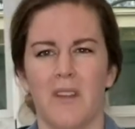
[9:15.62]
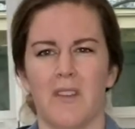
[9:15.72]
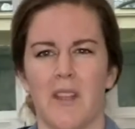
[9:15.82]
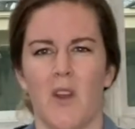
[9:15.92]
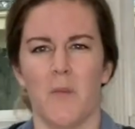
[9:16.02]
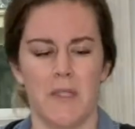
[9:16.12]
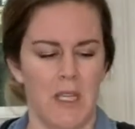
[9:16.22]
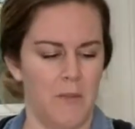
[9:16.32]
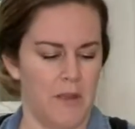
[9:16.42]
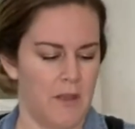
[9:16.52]
just helps
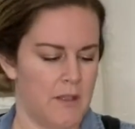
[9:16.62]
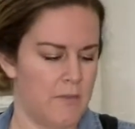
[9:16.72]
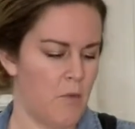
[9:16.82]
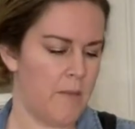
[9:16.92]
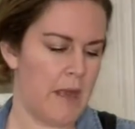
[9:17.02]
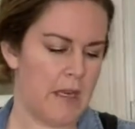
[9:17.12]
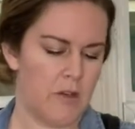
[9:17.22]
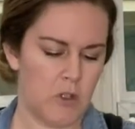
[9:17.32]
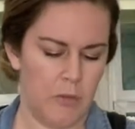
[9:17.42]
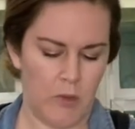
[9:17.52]
keep things more
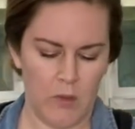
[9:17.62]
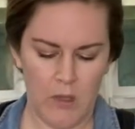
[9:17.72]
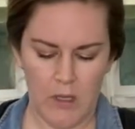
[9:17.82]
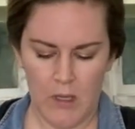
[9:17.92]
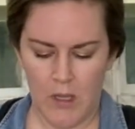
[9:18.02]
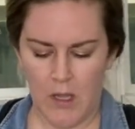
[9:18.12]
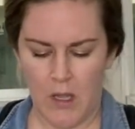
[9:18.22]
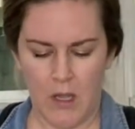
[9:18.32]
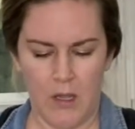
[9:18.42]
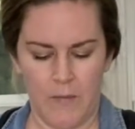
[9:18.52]
manageable,
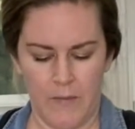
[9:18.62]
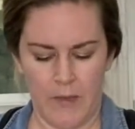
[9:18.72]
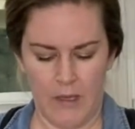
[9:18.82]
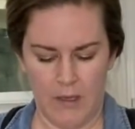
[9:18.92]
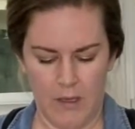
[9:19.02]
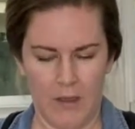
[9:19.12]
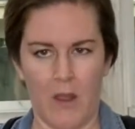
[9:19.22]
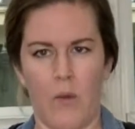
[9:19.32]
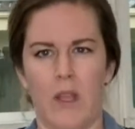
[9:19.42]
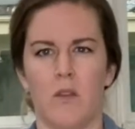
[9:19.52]
and
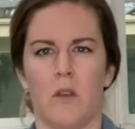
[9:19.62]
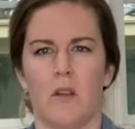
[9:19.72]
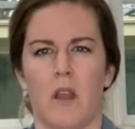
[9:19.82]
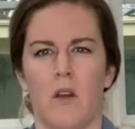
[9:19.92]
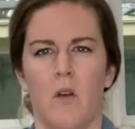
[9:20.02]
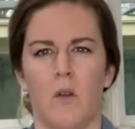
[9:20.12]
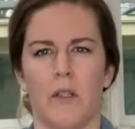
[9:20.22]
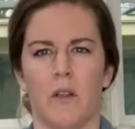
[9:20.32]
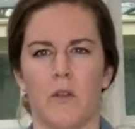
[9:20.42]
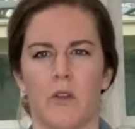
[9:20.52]
that way you can kind of hold
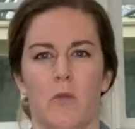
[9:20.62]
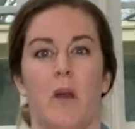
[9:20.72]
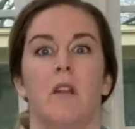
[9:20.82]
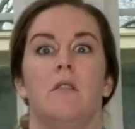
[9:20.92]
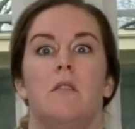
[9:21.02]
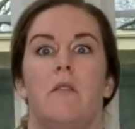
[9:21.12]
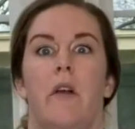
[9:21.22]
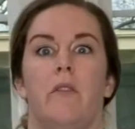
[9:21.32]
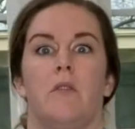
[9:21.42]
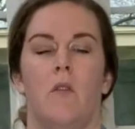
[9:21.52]
it close to your body instead of
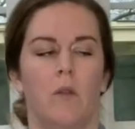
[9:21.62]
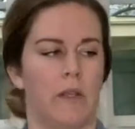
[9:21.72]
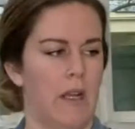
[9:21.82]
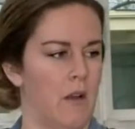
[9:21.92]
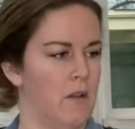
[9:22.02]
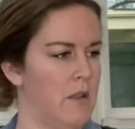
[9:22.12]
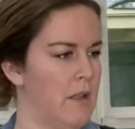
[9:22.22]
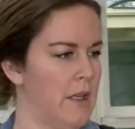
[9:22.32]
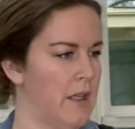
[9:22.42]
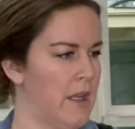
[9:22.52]
having to hold it out like